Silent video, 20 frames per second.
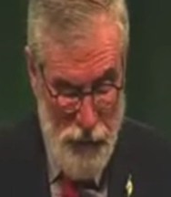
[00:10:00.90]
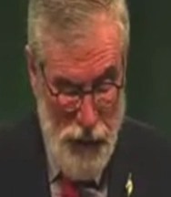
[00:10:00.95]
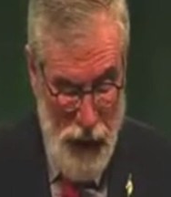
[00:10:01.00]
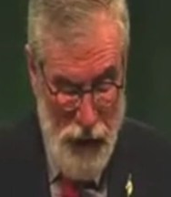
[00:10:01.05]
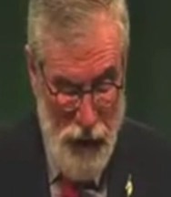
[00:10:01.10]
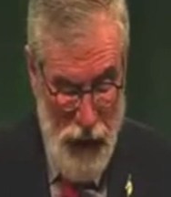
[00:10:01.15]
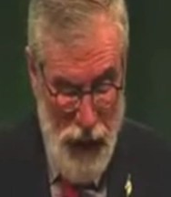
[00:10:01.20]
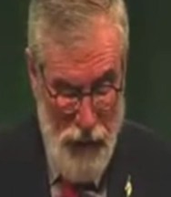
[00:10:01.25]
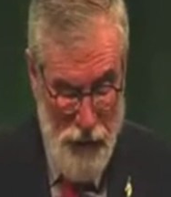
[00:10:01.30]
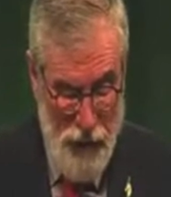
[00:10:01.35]

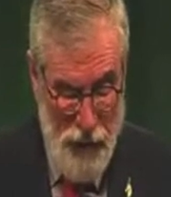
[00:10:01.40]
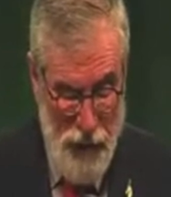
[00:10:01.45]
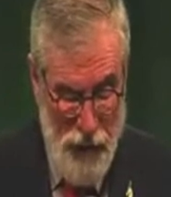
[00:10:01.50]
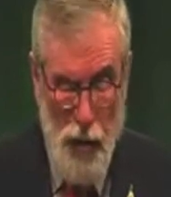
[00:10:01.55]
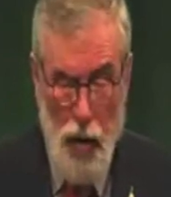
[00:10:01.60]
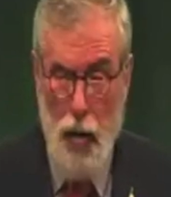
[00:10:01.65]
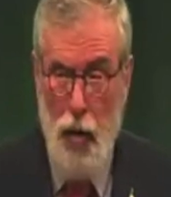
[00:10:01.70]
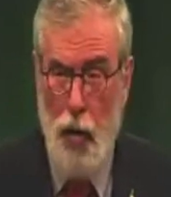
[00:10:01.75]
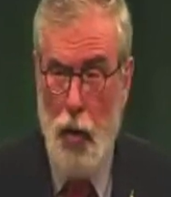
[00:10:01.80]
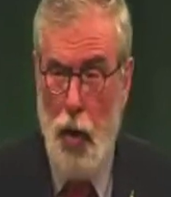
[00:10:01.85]
11
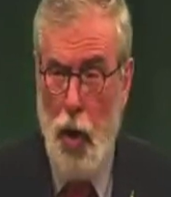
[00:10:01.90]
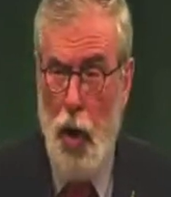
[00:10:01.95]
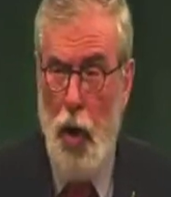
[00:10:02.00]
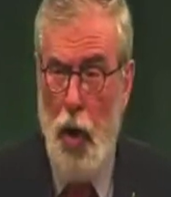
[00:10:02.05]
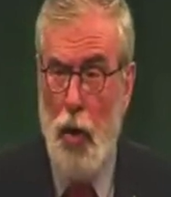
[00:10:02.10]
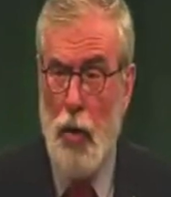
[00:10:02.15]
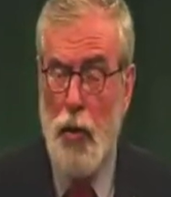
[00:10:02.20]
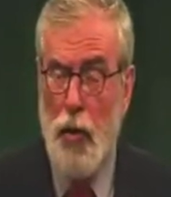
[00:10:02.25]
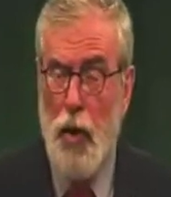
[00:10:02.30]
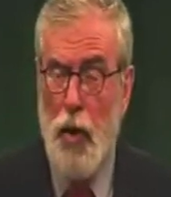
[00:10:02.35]

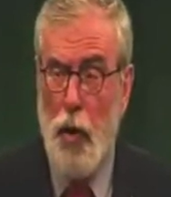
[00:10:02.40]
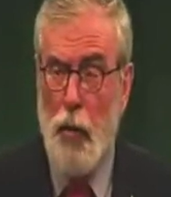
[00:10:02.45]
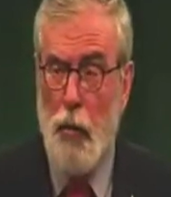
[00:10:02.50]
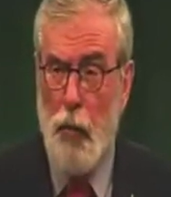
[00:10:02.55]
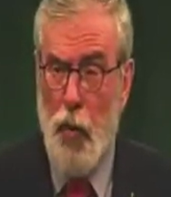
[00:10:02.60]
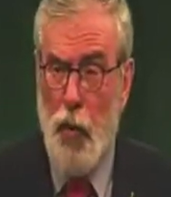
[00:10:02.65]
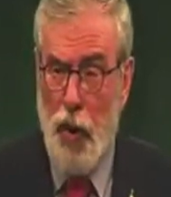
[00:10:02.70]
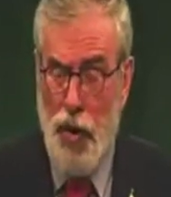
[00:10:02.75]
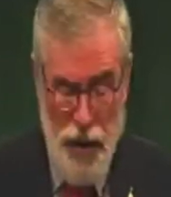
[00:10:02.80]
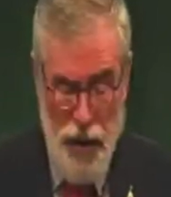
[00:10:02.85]
long,
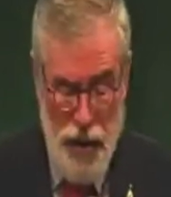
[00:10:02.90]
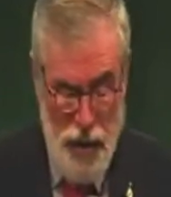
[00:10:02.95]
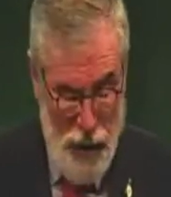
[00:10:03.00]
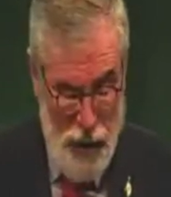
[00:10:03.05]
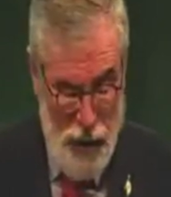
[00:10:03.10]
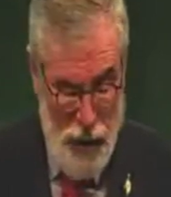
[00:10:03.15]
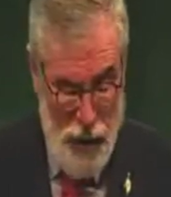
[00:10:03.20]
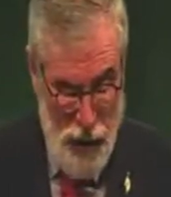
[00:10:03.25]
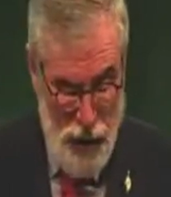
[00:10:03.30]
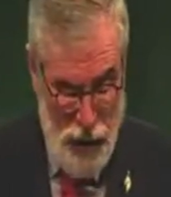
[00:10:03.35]
bloody
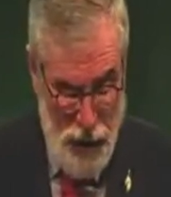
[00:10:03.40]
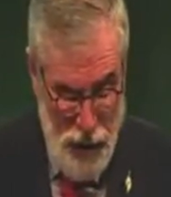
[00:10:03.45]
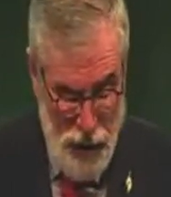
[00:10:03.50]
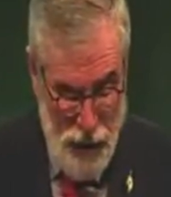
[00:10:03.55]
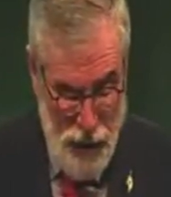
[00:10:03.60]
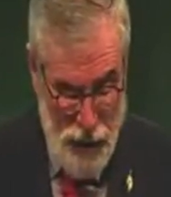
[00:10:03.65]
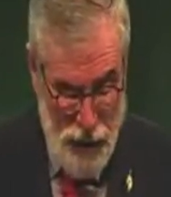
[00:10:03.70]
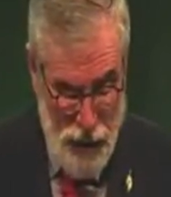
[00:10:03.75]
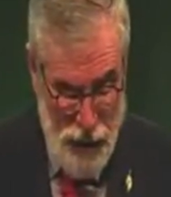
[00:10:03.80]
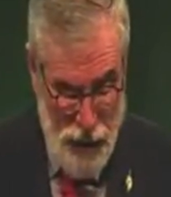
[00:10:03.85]

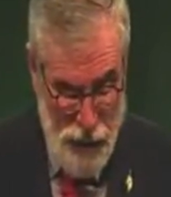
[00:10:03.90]
years.